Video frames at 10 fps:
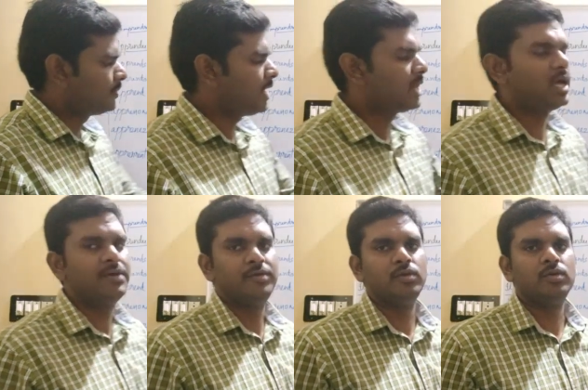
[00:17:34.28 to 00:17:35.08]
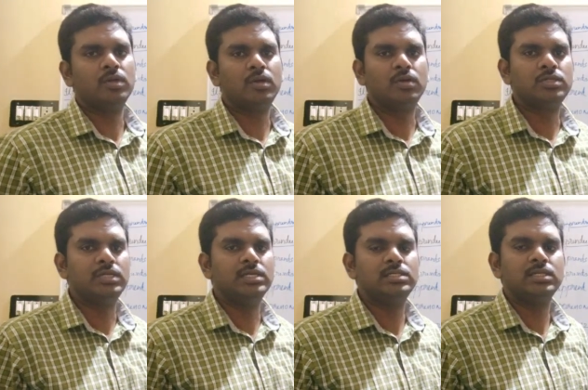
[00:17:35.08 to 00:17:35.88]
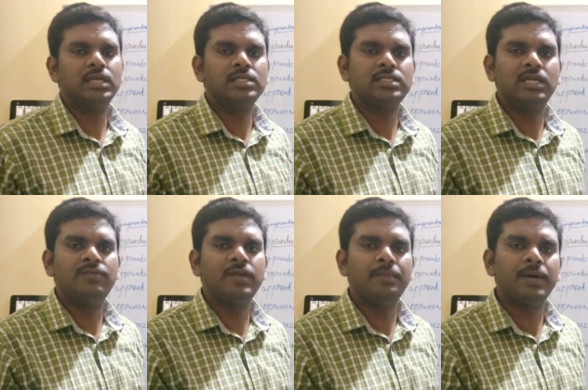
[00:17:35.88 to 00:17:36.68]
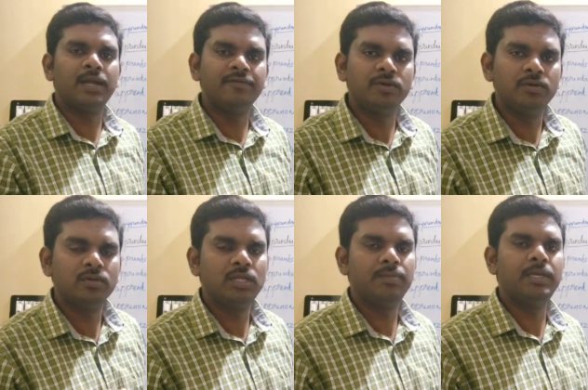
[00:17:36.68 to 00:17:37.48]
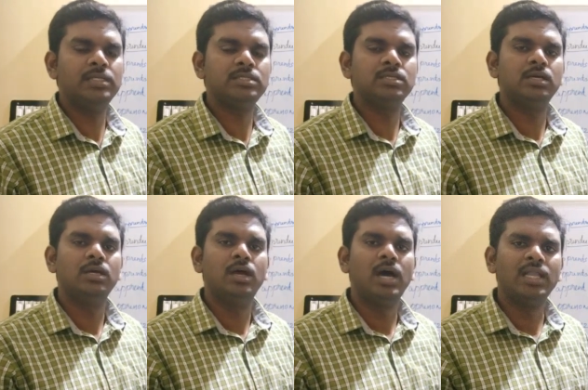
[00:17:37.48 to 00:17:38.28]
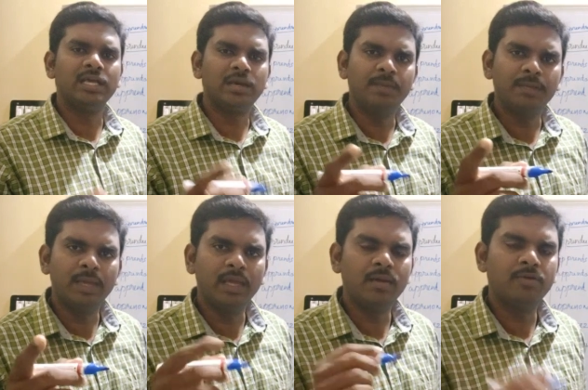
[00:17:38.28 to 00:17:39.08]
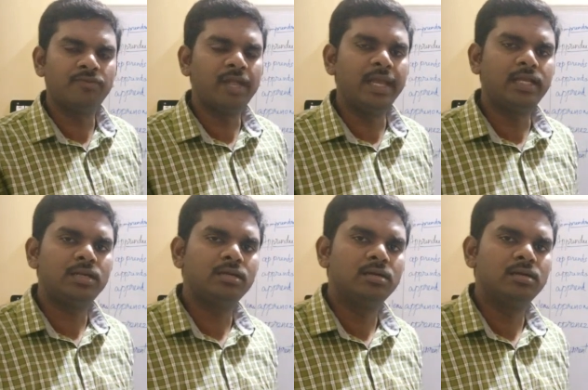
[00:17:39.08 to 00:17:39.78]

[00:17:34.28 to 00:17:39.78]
par avion? The question is, est-ce qu'il vient par avion? That means, are they coming by flight?